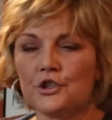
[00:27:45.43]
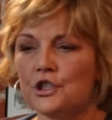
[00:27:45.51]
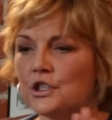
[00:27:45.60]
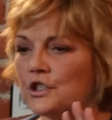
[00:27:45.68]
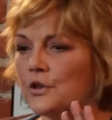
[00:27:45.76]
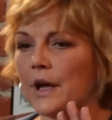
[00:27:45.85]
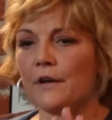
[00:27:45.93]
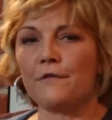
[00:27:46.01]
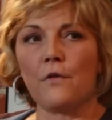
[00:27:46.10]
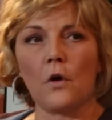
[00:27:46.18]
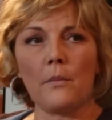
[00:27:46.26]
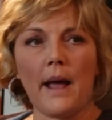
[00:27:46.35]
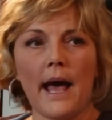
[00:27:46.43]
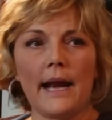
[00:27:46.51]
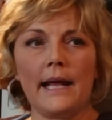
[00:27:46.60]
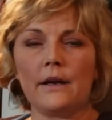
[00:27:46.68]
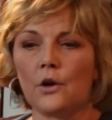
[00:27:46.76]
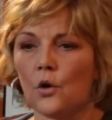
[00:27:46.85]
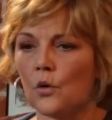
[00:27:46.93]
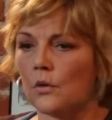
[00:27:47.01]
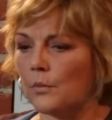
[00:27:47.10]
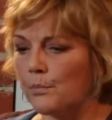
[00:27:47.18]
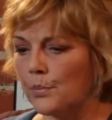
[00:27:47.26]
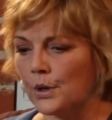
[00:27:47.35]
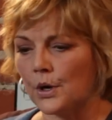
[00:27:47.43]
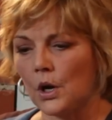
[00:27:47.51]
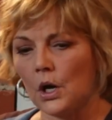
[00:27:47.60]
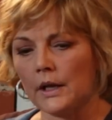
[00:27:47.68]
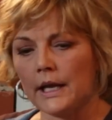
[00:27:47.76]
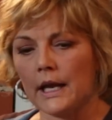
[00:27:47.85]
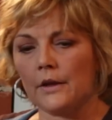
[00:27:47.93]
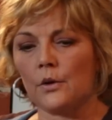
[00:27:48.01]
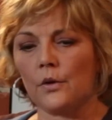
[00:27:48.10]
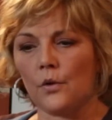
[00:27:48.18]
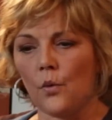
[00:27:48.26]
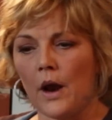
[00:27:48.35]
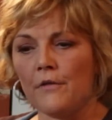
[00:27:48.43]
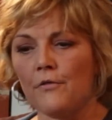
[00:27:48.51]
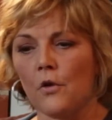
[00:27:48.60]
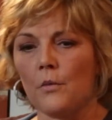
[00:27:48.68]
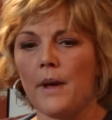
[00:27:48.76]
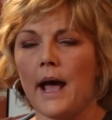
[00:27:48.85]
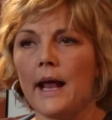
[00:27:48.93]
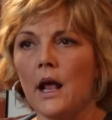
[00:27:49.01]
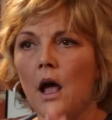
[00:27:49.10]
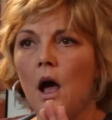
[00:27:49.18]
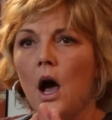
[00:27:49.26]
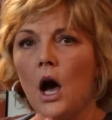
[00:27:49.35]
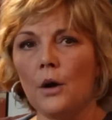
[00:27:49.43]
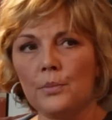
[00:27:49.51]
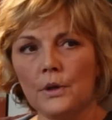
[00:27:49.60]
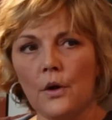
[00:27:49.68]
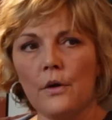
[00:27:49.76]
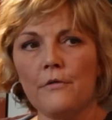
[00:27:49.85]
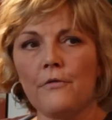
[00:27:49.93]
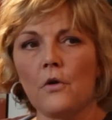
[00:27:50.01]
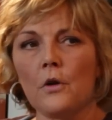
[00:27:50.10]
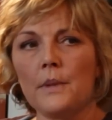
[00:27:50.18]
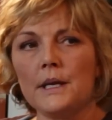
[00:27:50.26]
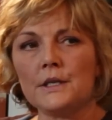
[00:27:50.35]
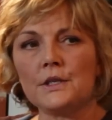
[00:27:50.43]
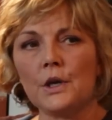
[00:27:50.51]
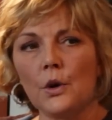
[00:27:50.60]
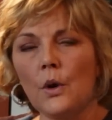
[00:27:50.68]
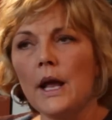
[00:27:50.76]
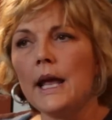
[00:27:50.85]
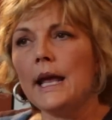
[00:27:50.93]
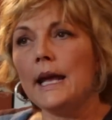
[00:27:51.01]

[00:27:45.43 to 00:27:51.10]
She just knew how to format it, put it all together in the right format, upload it for me. So